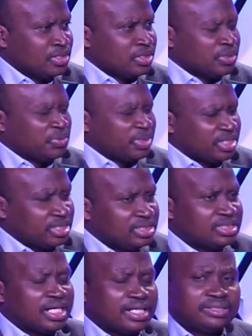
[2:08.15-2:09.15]
You were
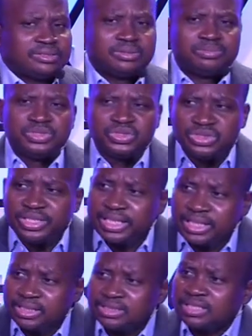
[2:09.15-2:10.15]
designed to be
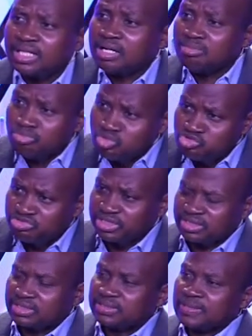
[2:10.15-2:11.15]
shakers and
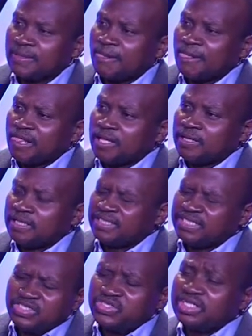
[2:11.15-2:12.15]
movers.
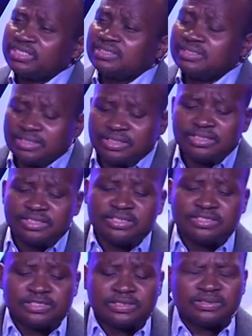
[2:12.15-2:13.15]
The interesting thing
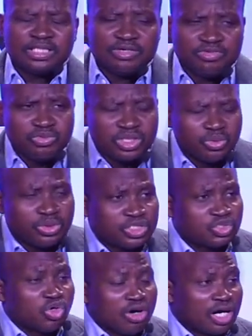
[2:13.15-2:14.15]
is, even when we
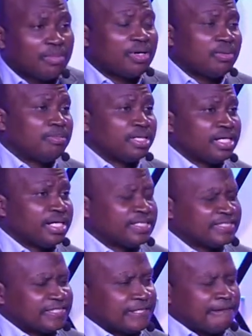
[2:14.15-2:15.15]
talk about
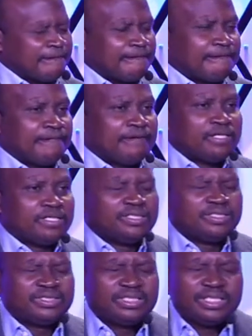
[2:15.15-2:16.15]
players,
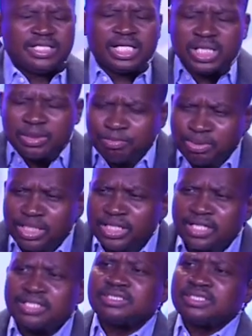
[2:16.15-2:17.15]
you see, there are
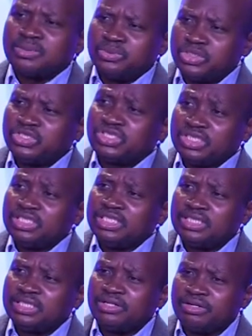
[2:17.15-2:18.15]
players that we
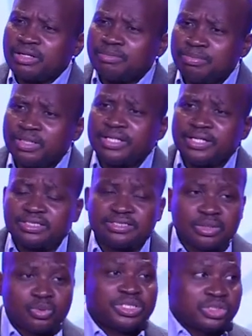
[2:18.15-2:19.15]
see, there are players
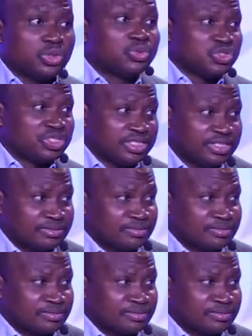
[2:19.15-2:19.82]
that we don't see.